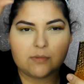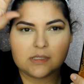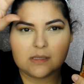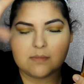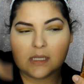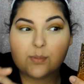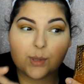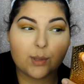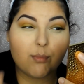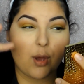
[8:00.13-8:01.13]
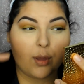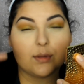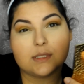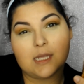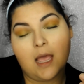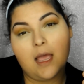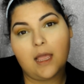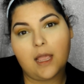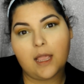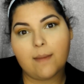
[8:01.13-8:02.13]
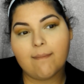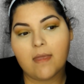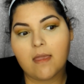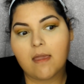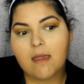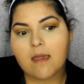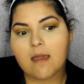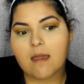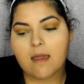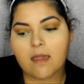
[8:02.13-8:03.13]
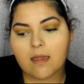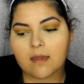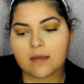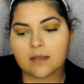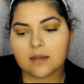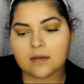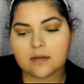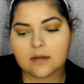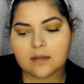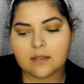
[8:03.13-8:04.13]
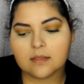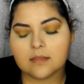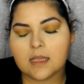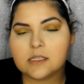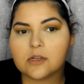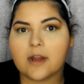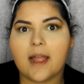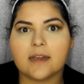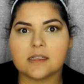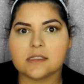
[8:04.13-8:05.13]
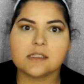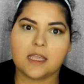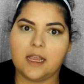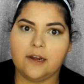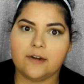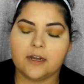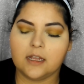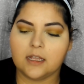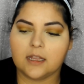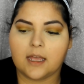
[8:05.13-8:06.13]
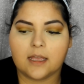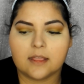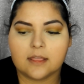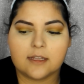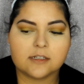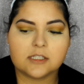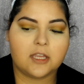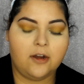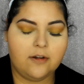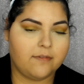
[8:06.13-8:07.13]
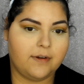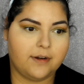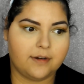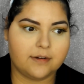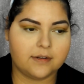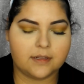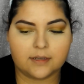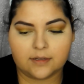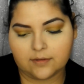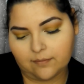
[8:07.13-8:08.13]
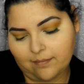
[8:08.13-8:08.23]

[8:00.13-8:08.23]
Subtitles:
wants to mess with them all the time, and they start acting scary. Like, they're scared of her. Like,